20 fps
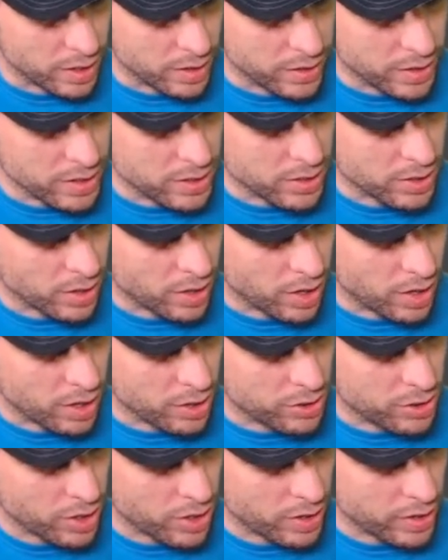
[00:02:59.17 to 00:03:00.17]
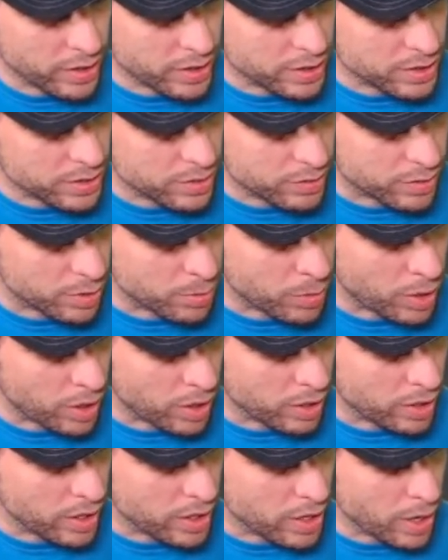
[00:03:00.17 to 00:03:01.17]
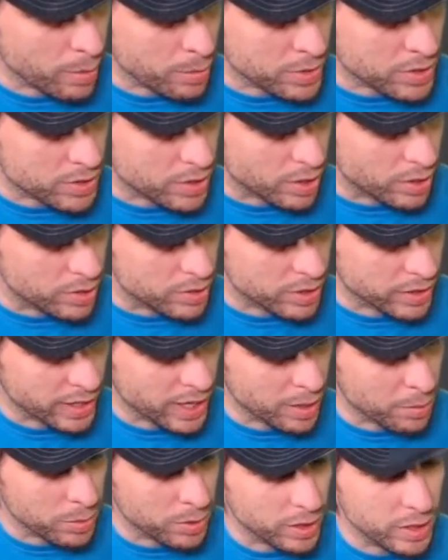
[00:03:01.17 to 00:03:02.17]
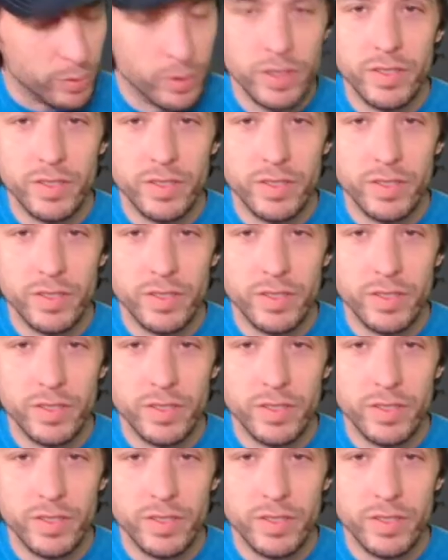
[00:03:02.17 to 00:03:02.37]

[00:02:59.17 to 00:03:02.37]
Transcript: These are all drawings from our episodes. I can't believe